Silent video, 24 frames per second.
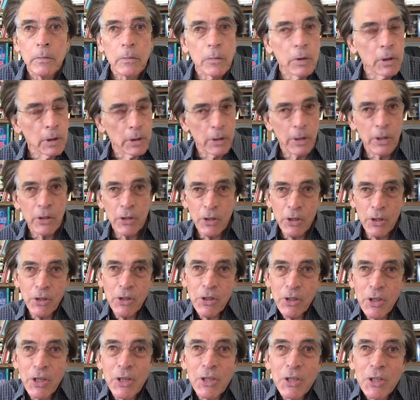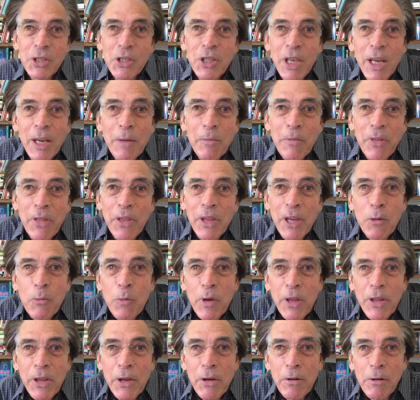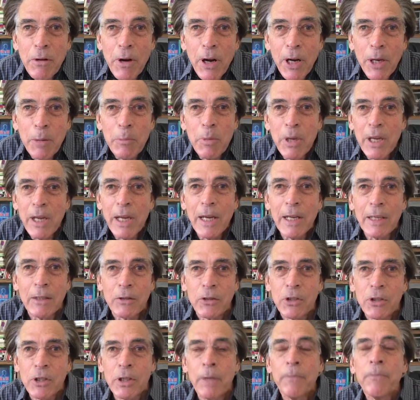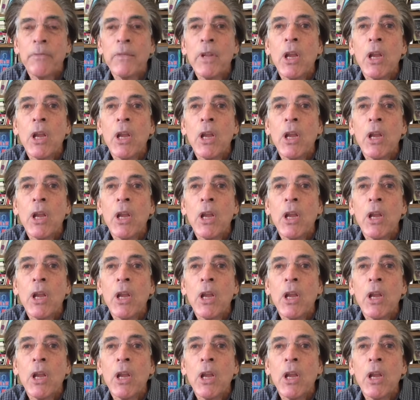Well, this is the same thing with your IBS.